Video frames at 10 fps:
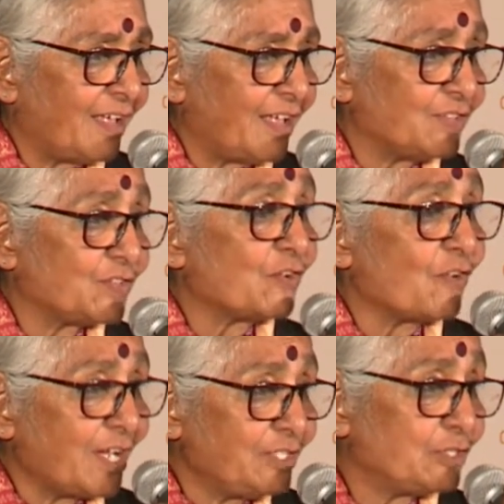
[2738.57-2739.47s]
is the
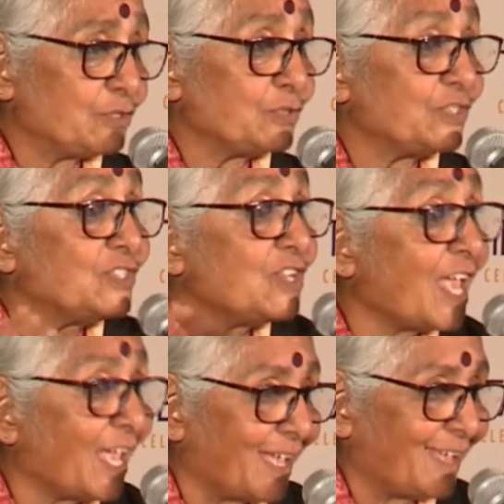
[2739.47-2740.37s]
right to
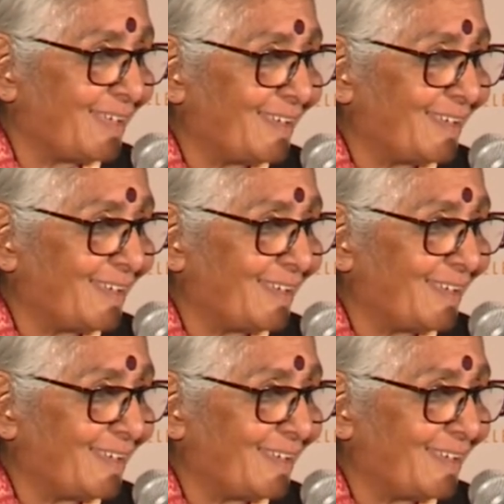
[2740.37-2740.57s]
say